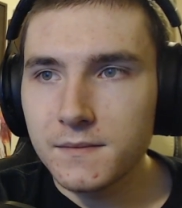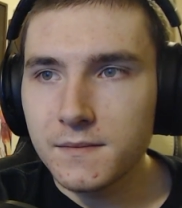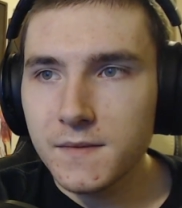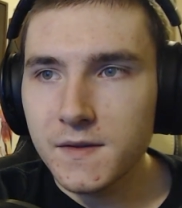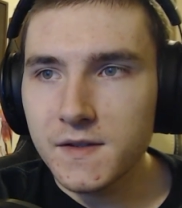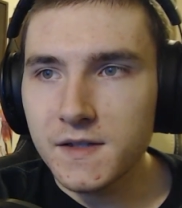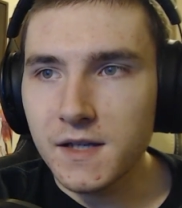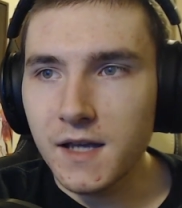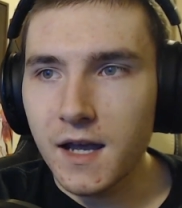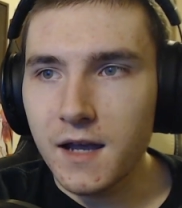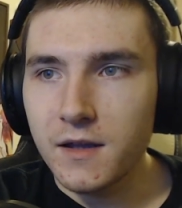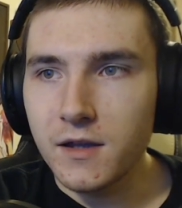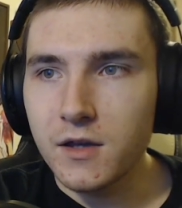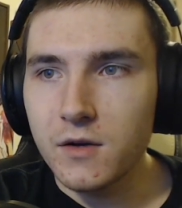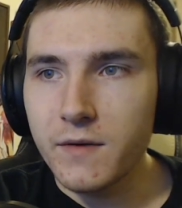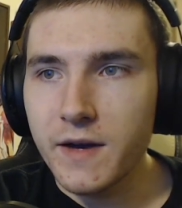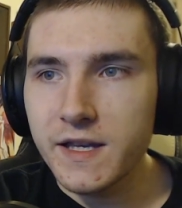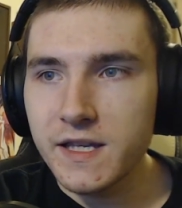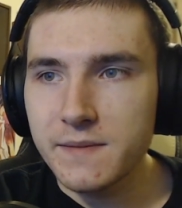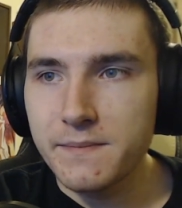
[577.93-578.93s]
So yeah,
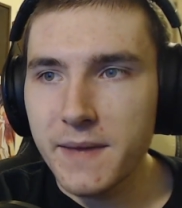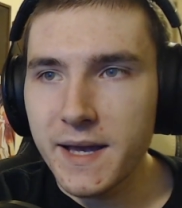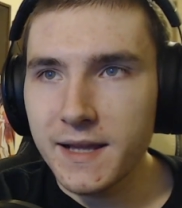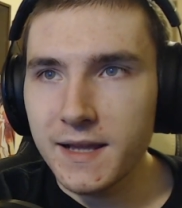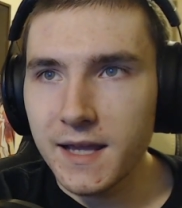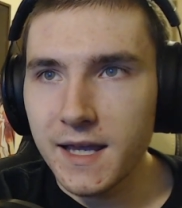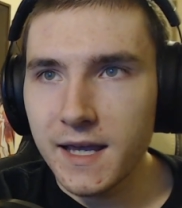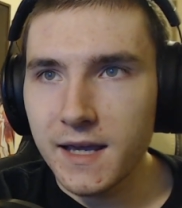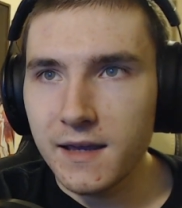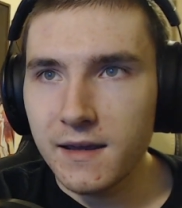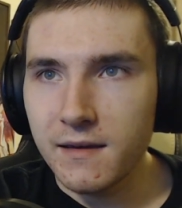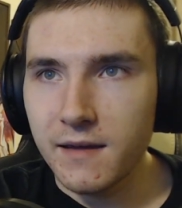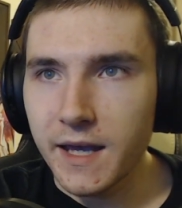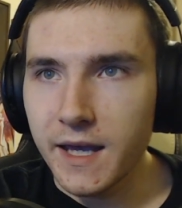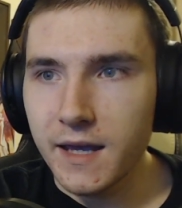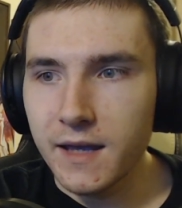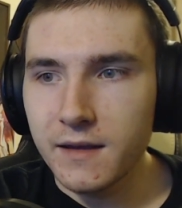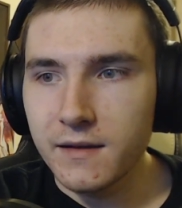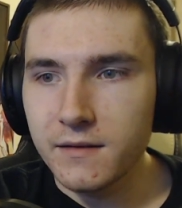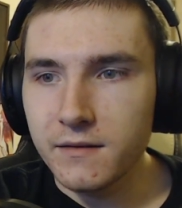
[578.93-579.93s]
US meddling
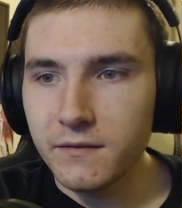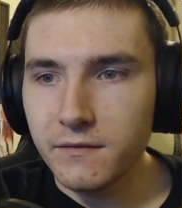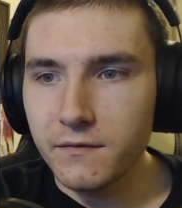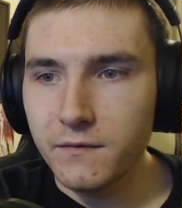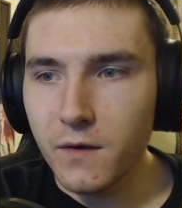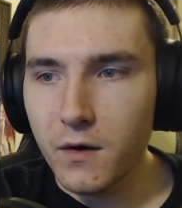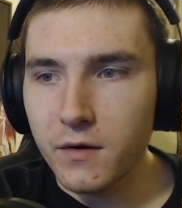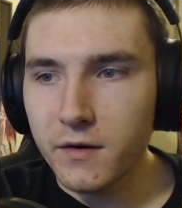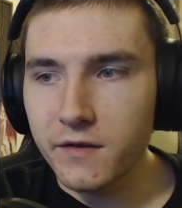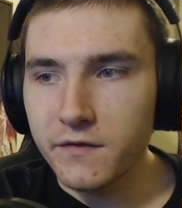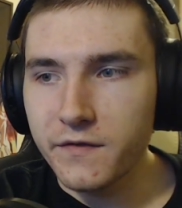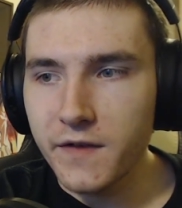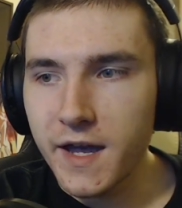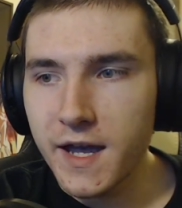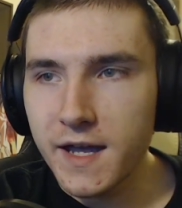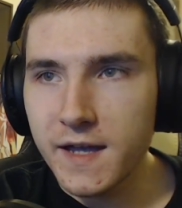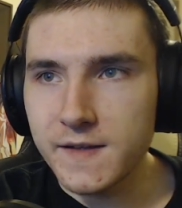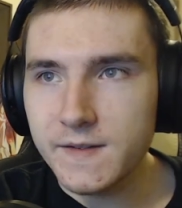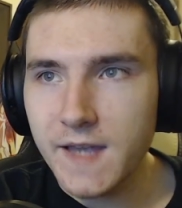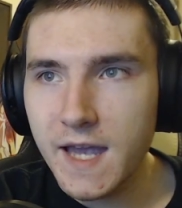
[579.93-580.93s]
in foreign
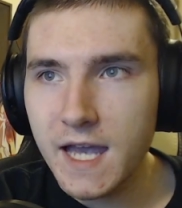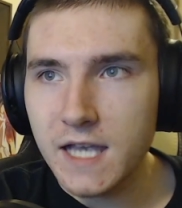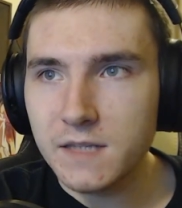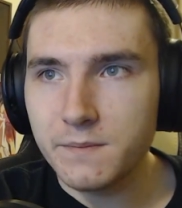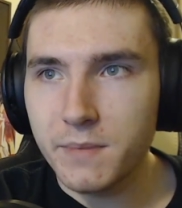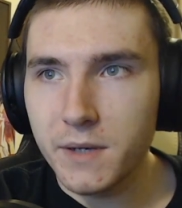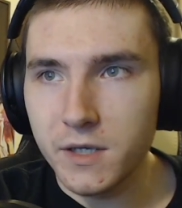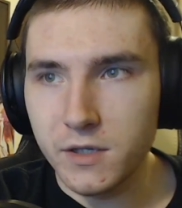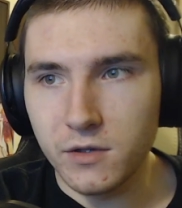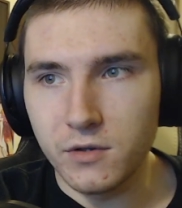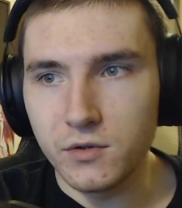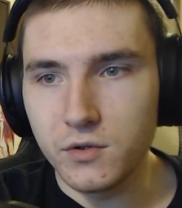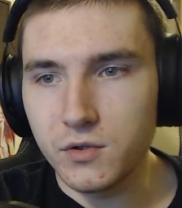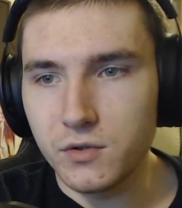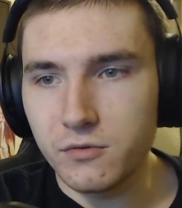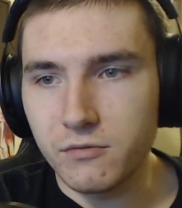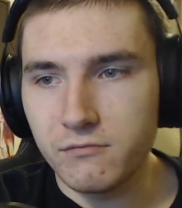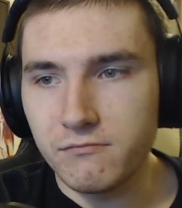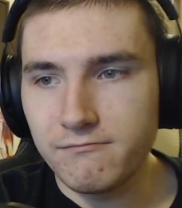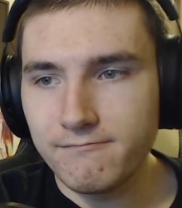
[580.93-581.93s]
affairs as per
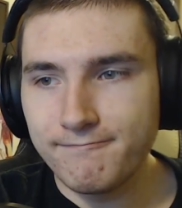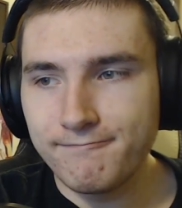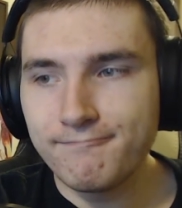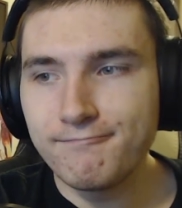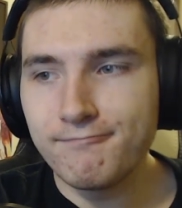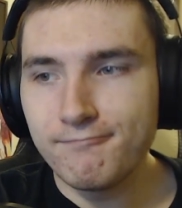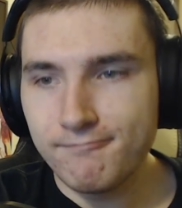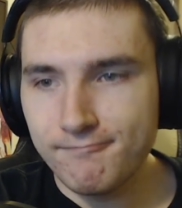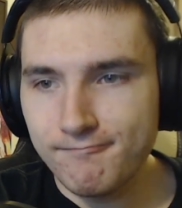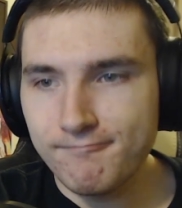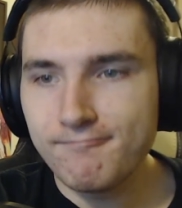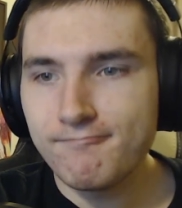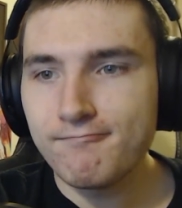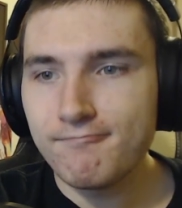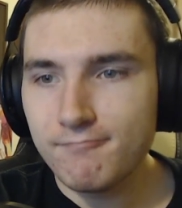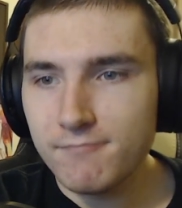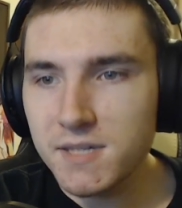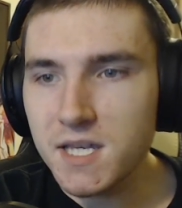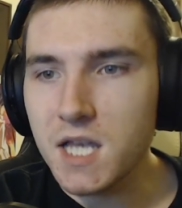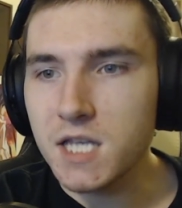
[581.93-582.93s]
usual.
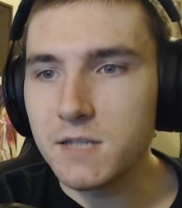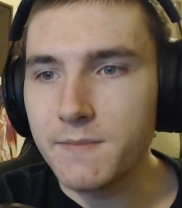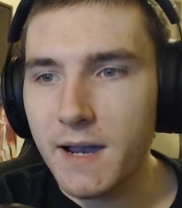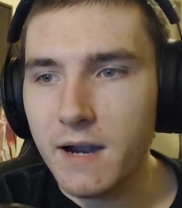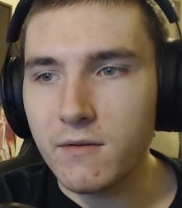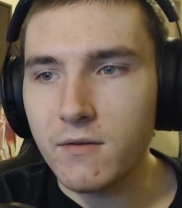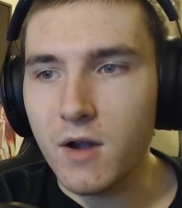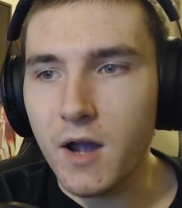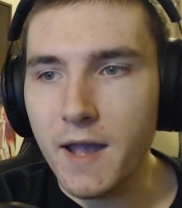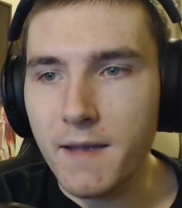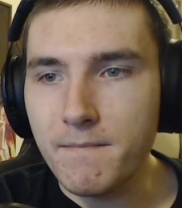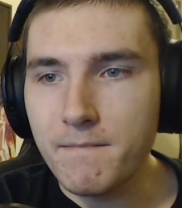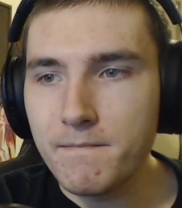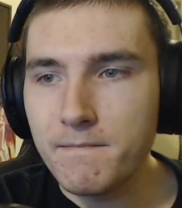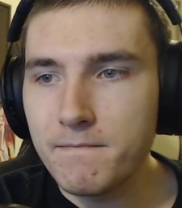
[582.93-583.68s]
Sounds about right.